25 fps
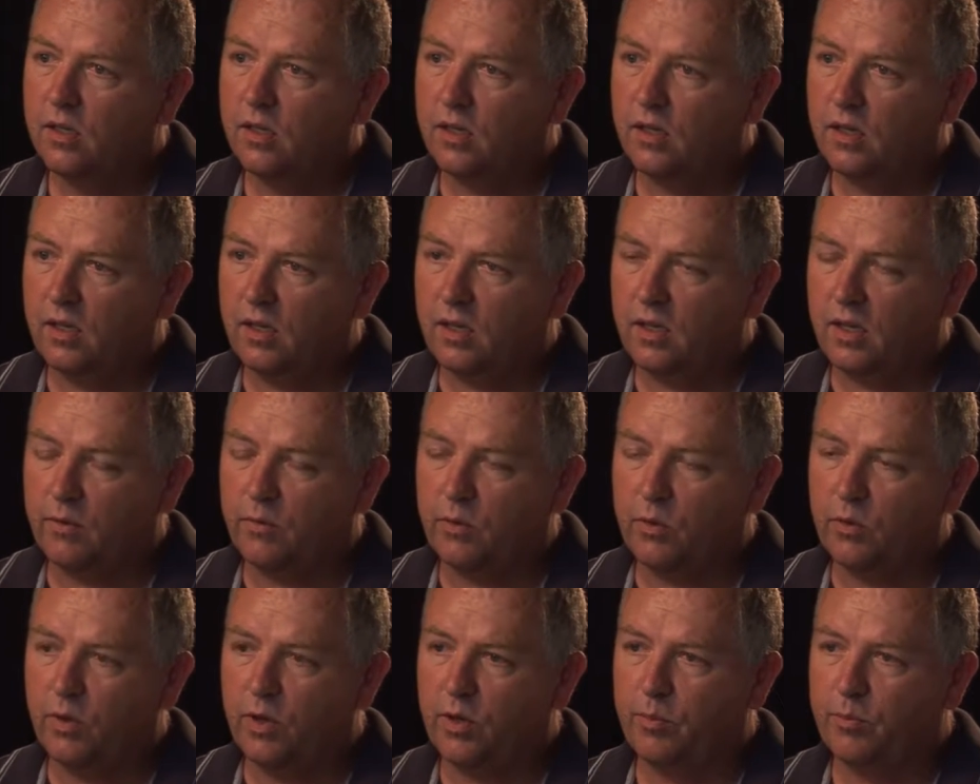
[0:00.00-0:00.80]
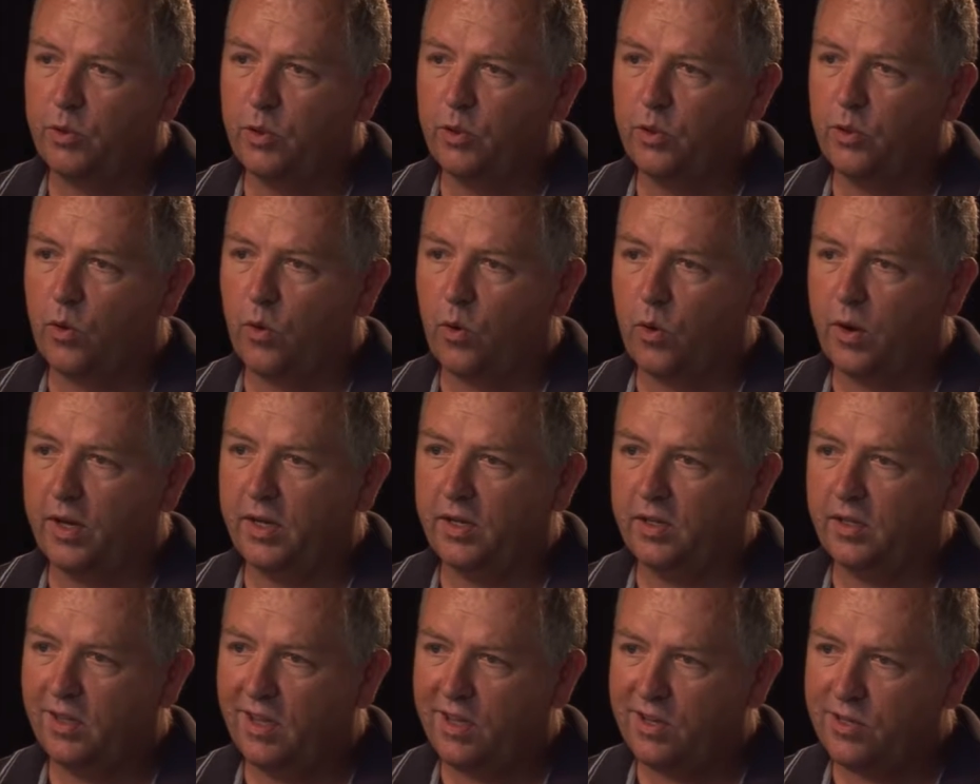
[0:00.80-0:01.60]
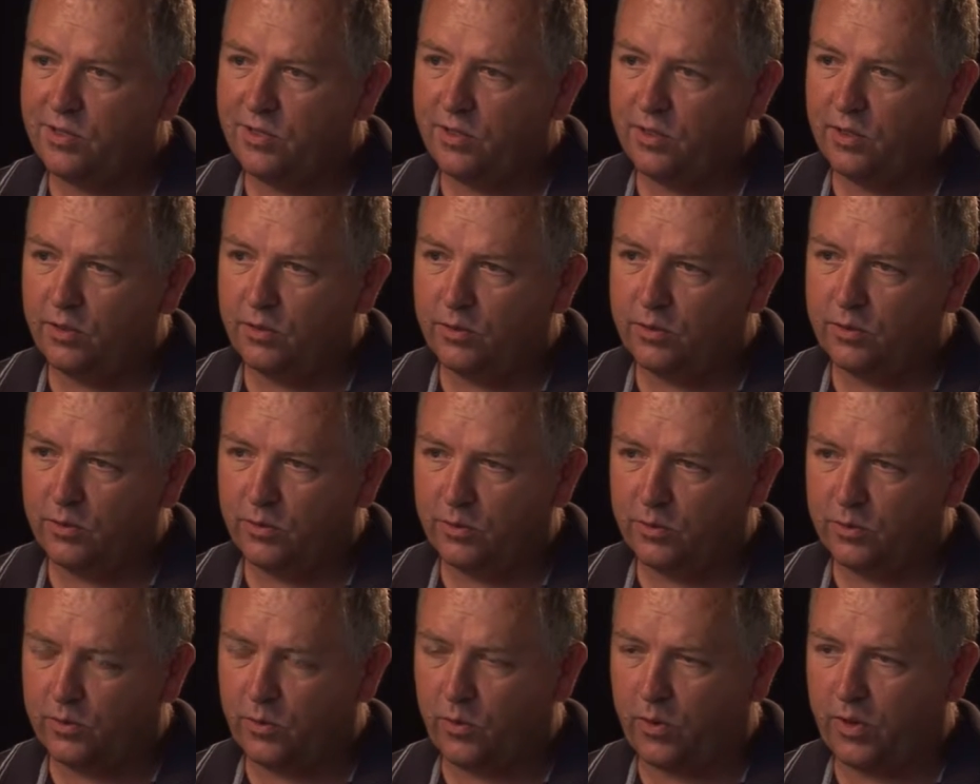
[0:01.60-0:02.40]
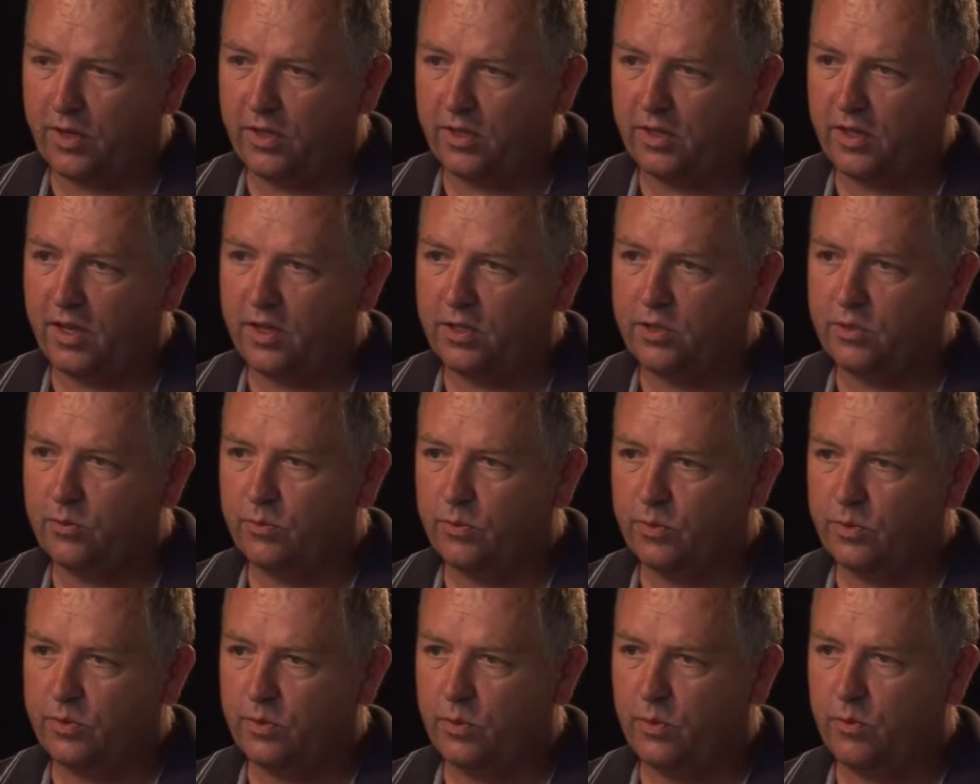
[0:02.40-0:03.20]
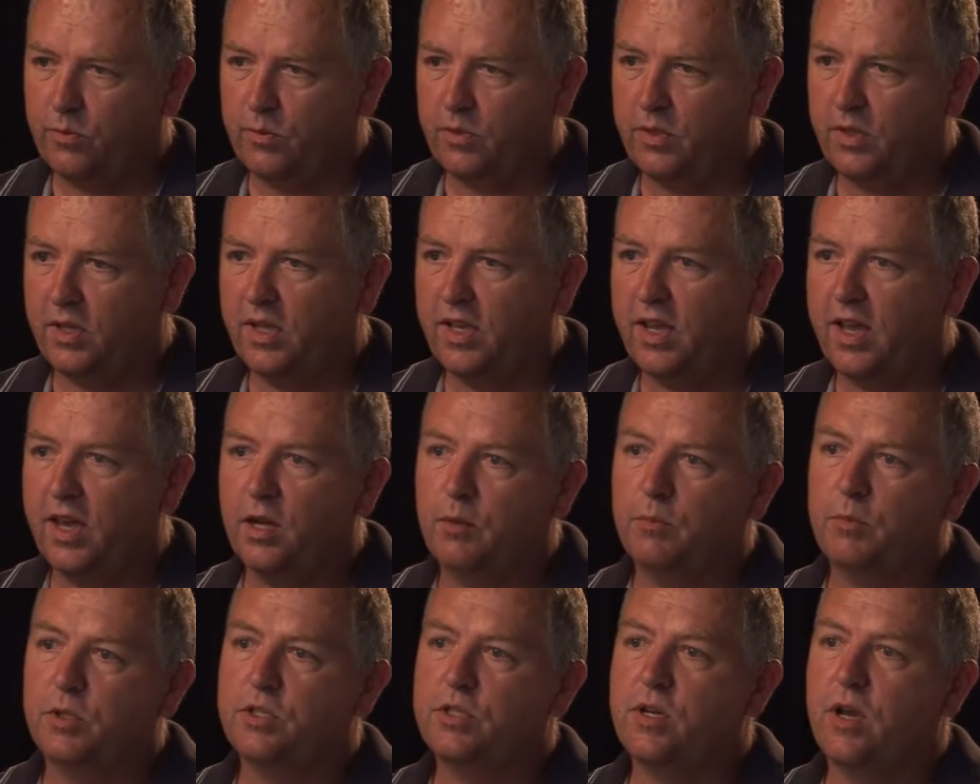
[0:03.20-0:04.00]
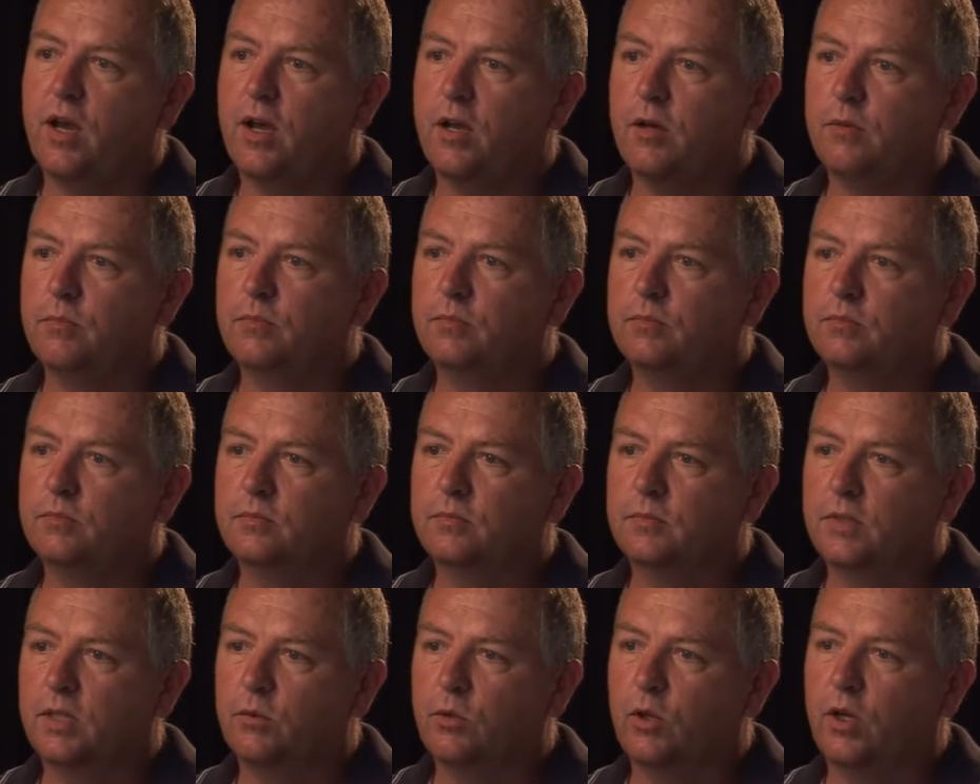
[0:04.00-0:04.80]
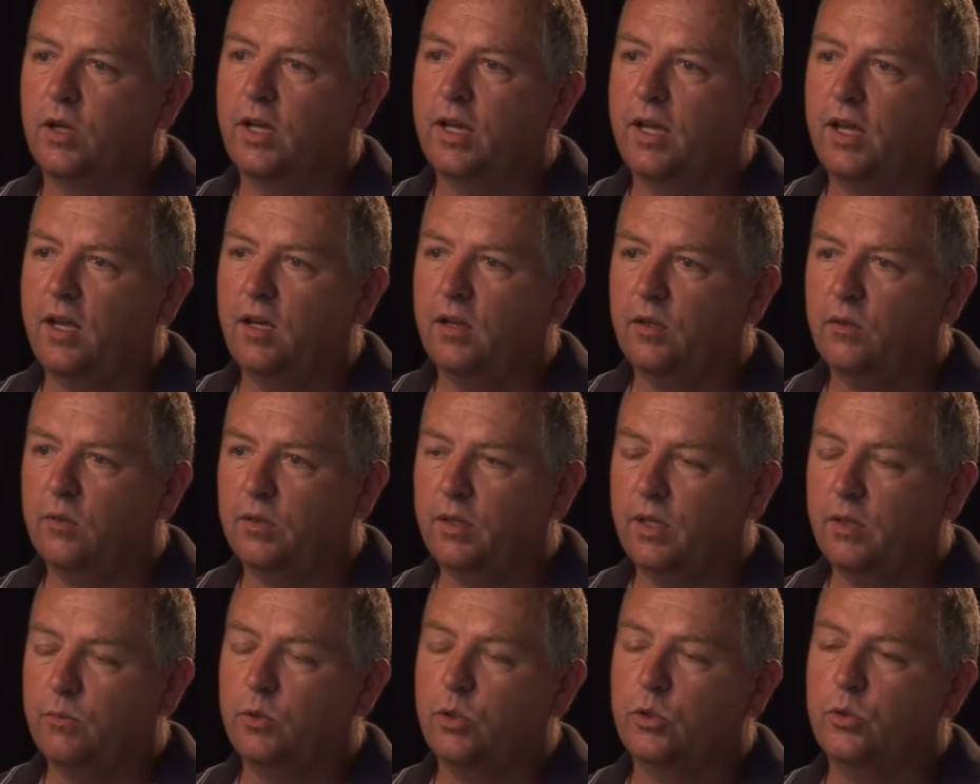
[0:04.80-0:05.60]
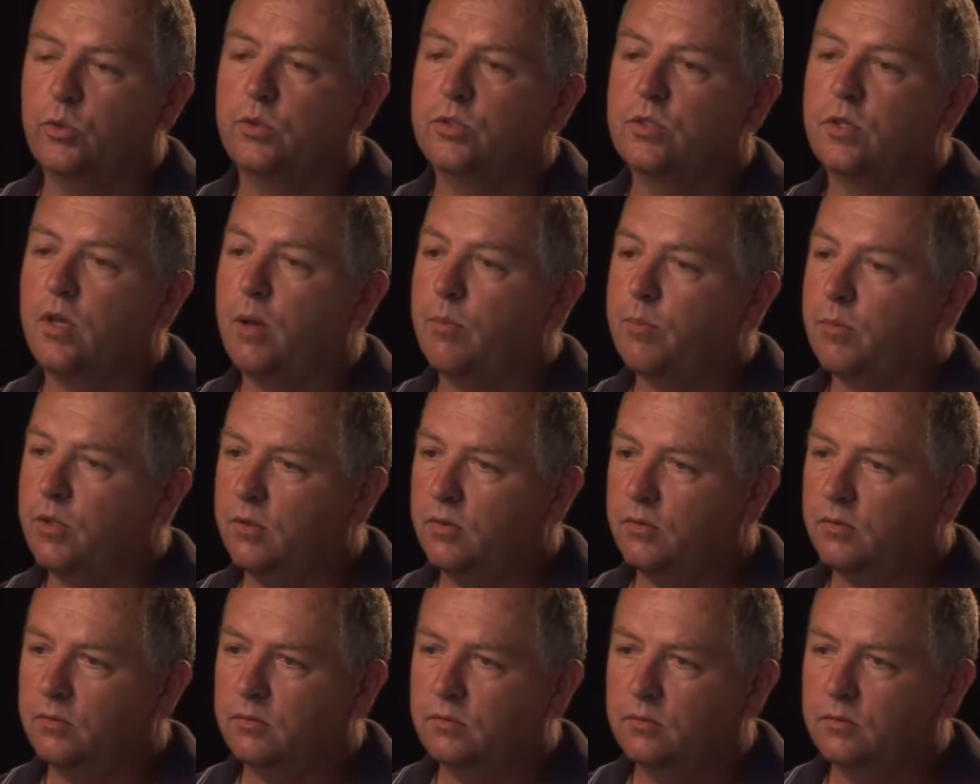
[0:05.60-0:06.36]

and they would run them through their orientation, and as soon as orientation was over, they had them a job. They were on a handle. They were doing something.